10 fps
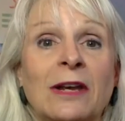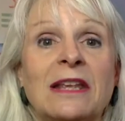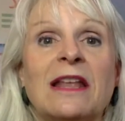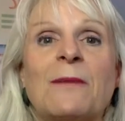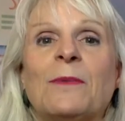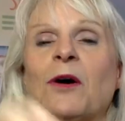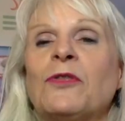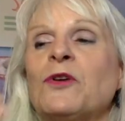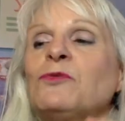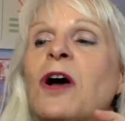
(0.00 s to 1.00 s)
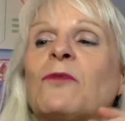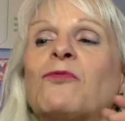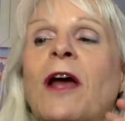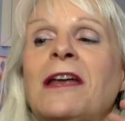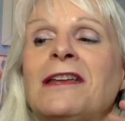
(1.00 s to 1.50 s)
it, although not
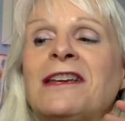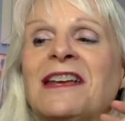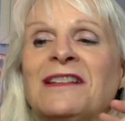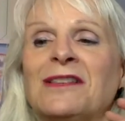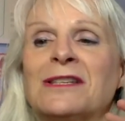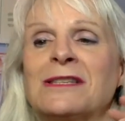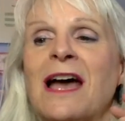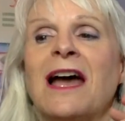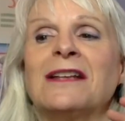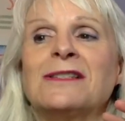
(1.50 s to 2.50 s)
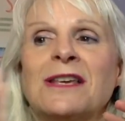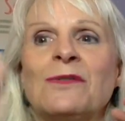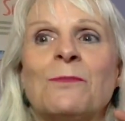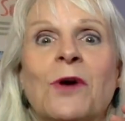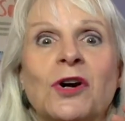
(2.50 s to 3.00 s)
writing in the sides, in
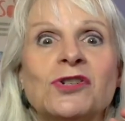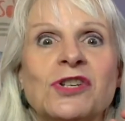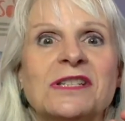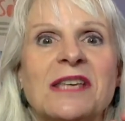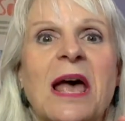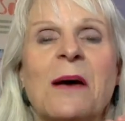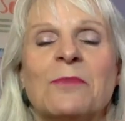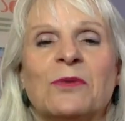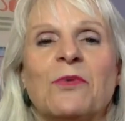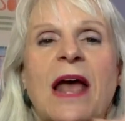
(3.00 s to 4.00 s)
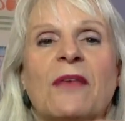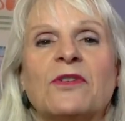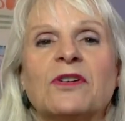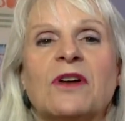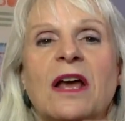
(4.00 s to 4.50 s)
the margins, but
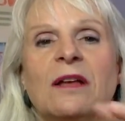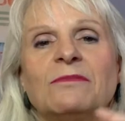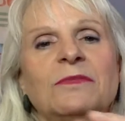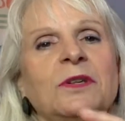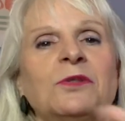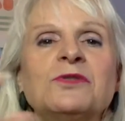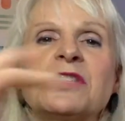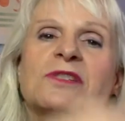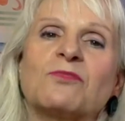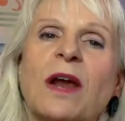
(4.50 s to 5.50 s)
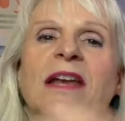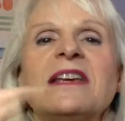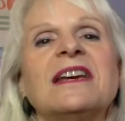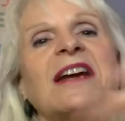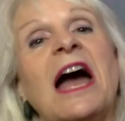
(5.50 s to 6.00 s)
rather, just writing
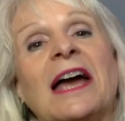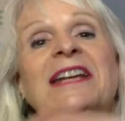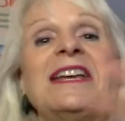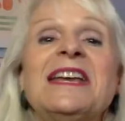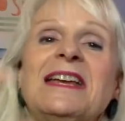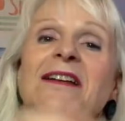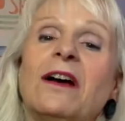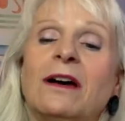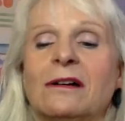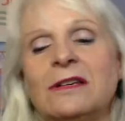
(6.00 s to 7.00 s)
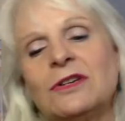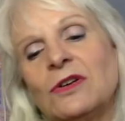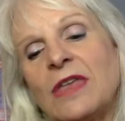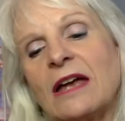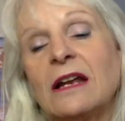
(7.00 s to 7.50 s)
it kind of in. Oh,
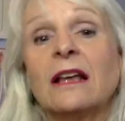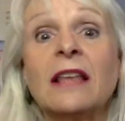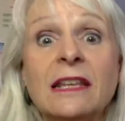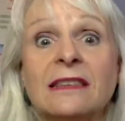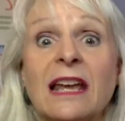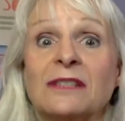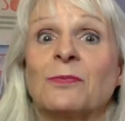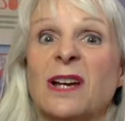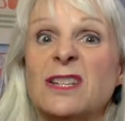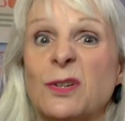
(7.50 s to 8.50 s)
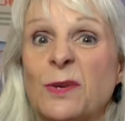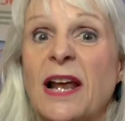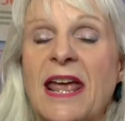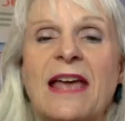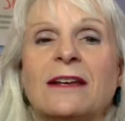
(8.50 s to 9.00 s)
that, like, that's what I do when I
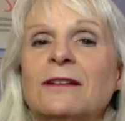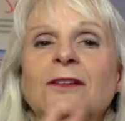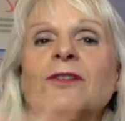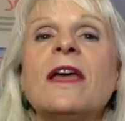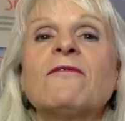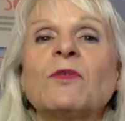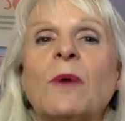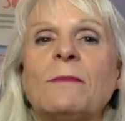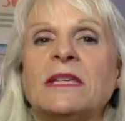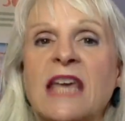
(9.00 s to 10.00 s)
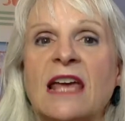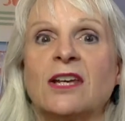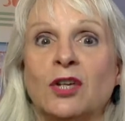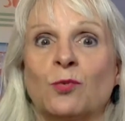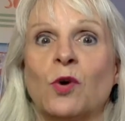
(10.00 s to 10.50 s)
edit. You never want me to
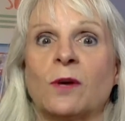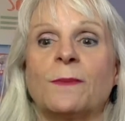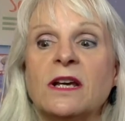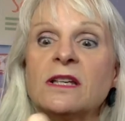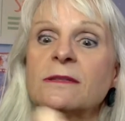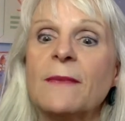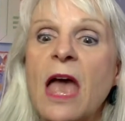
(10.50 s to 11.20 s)
edit your work because